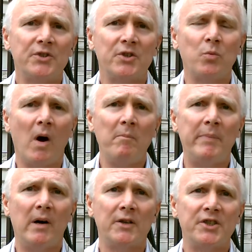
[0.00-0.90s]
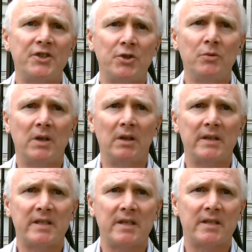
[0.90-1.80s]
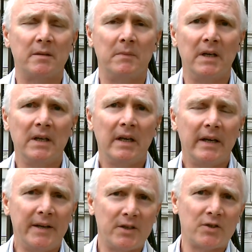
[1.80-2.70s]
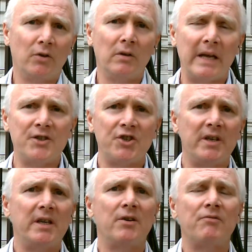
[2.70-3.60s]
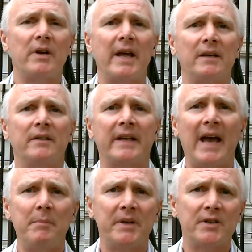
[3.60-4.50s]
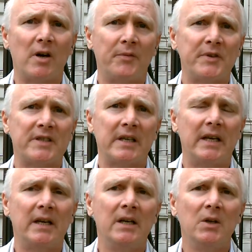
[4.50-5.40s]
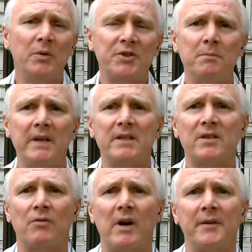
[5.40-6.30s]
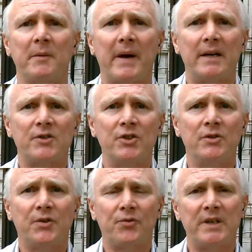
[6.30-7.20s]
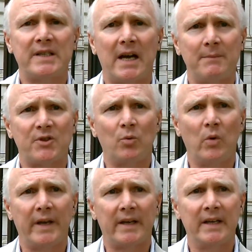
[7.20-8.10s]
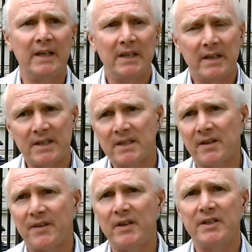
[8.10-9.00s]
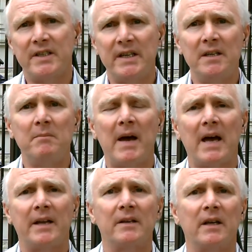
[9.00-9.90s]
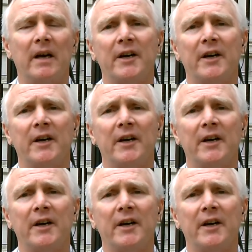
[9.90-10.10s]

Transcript: which is one party, two colour system. It is all engineered and run out of the cabinet office here, which meets around about 2 to 3 times a week. This is a 13-man